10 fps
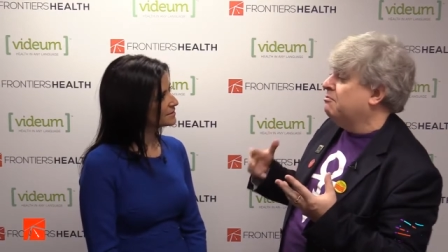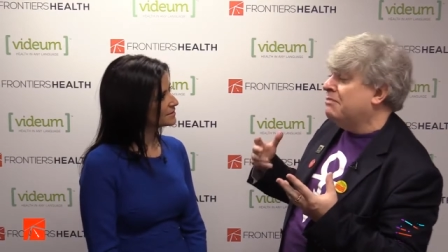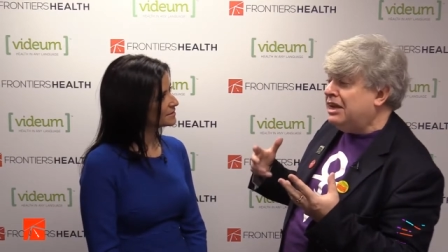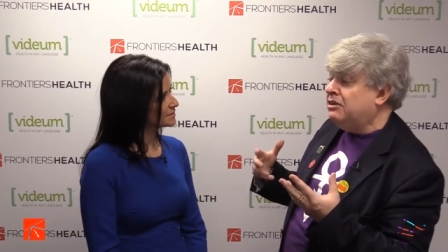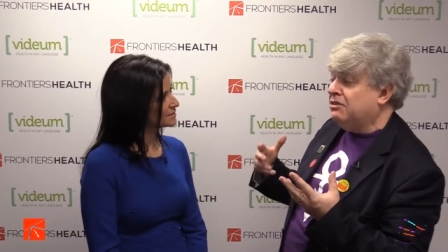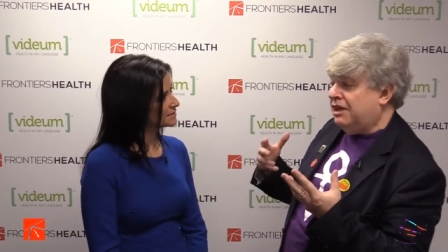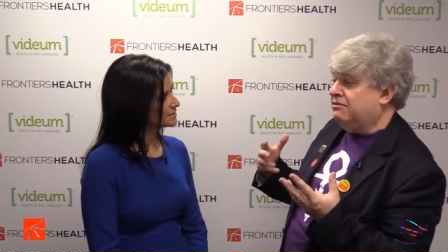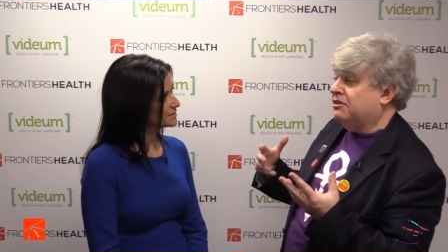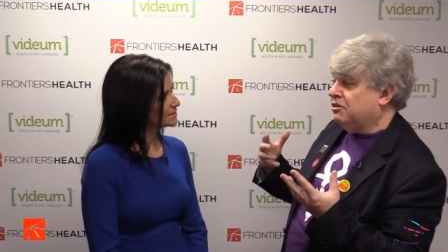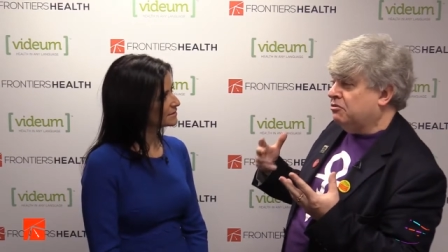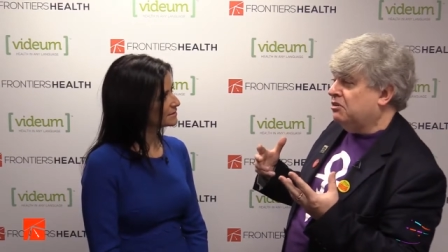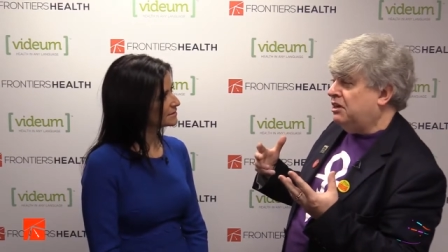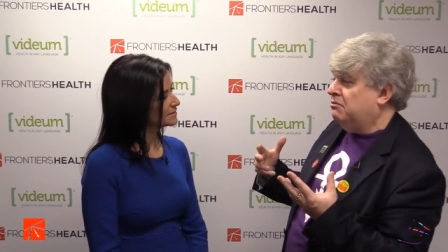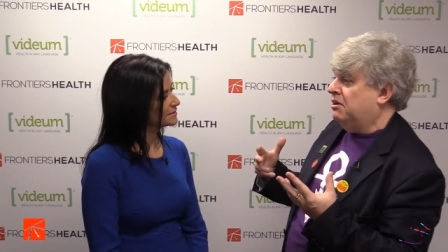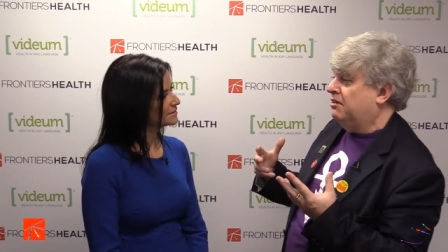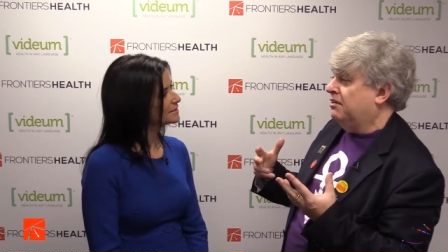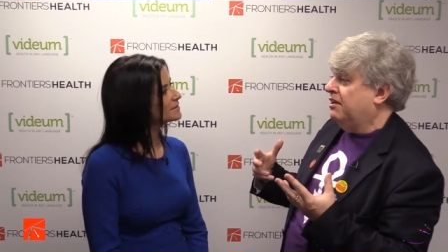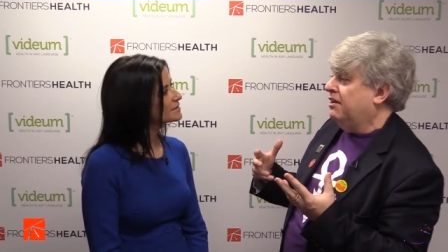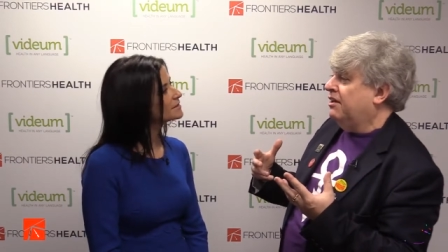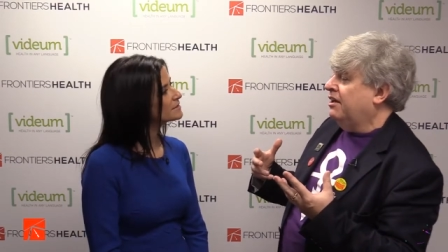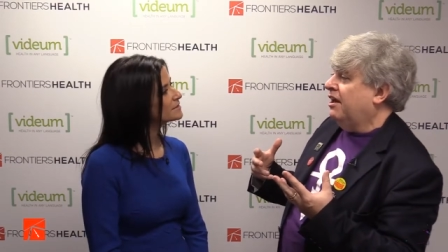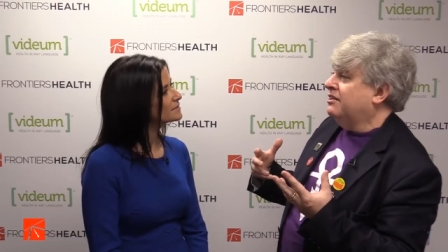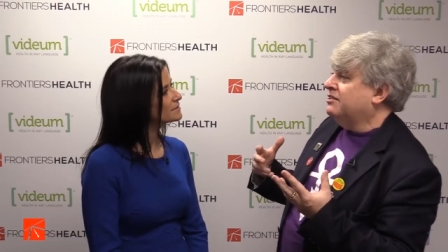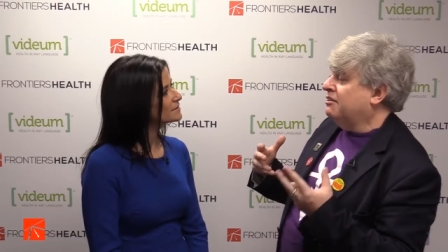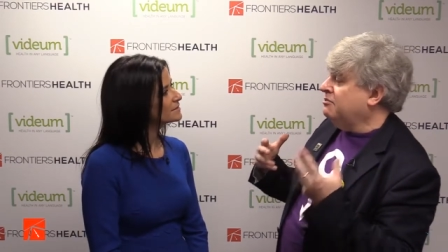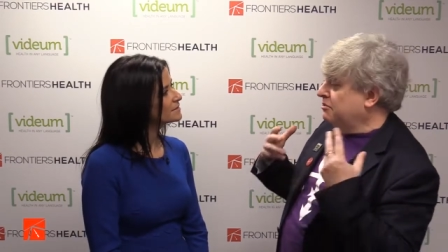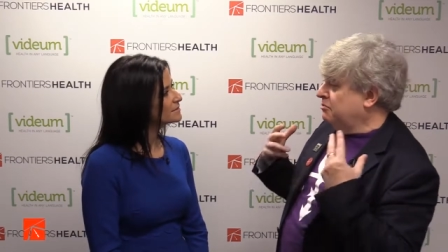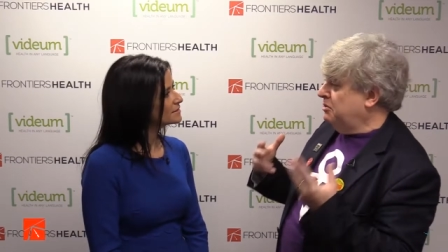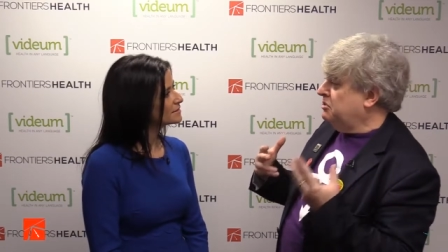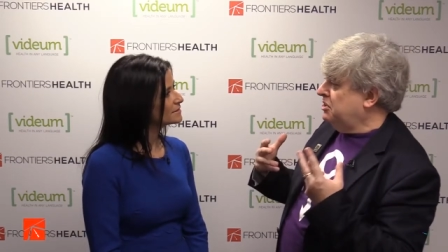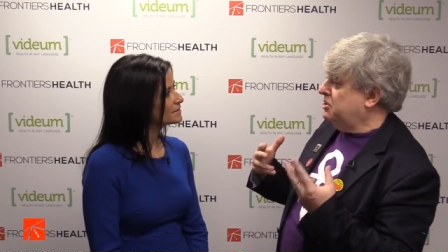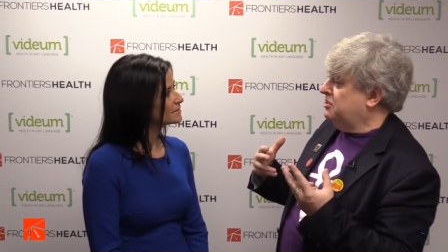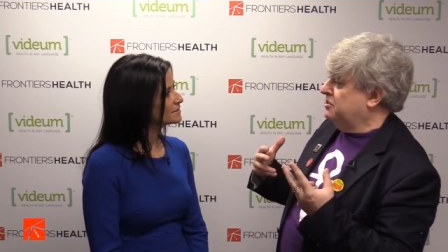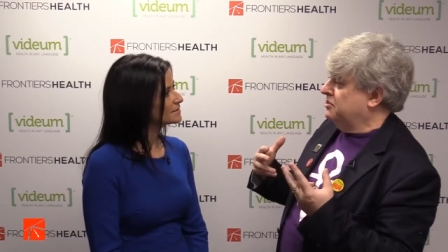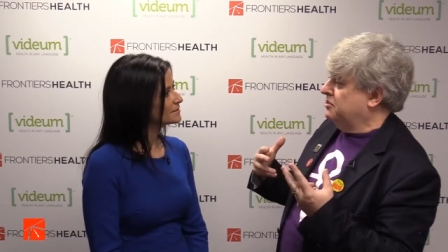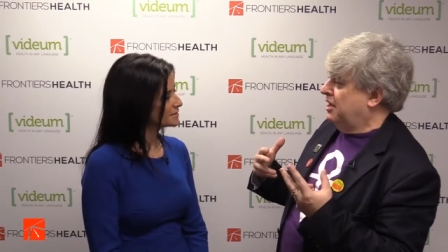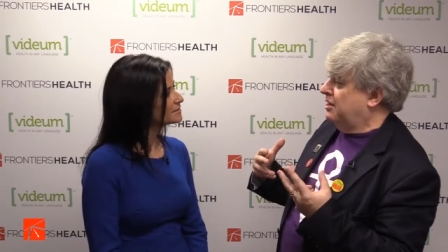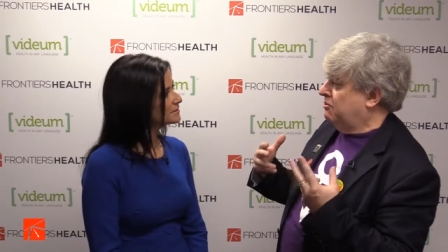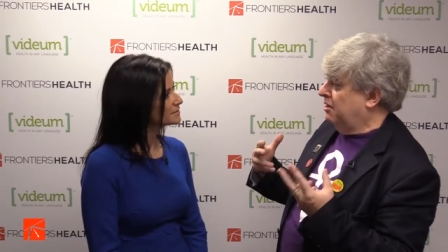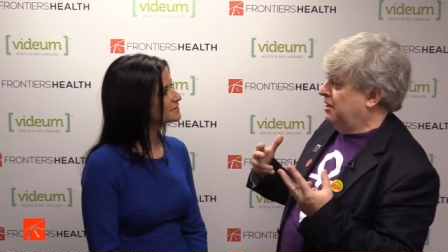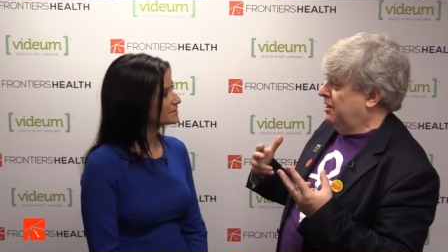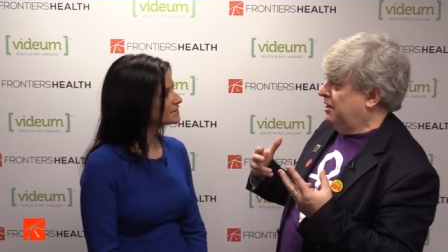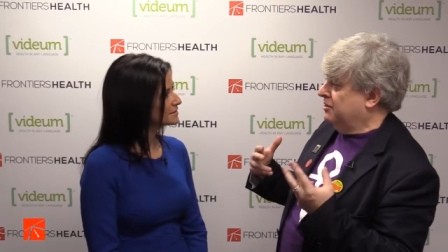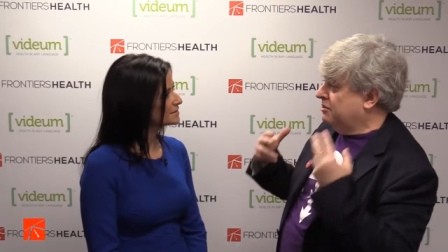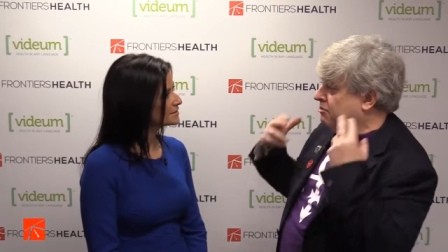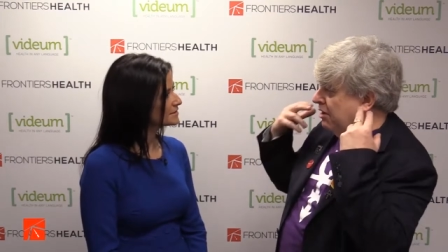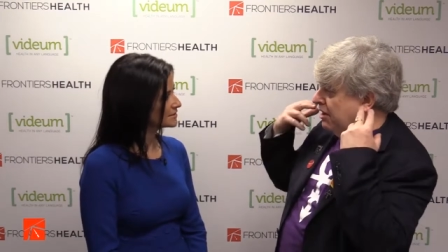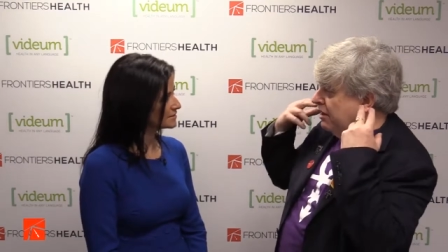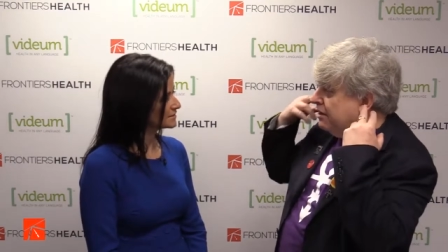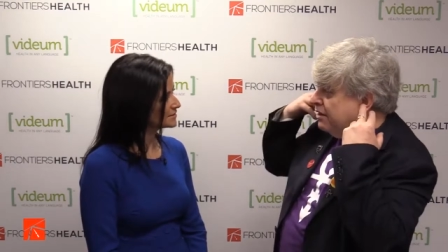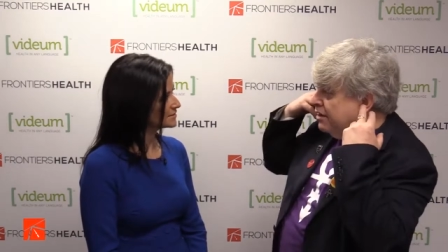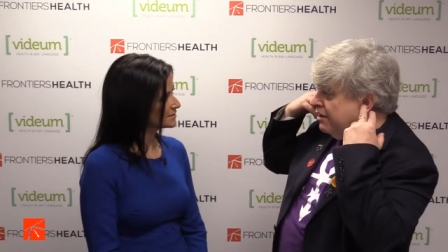and may not even agree with. And so musicians and great leaders are great at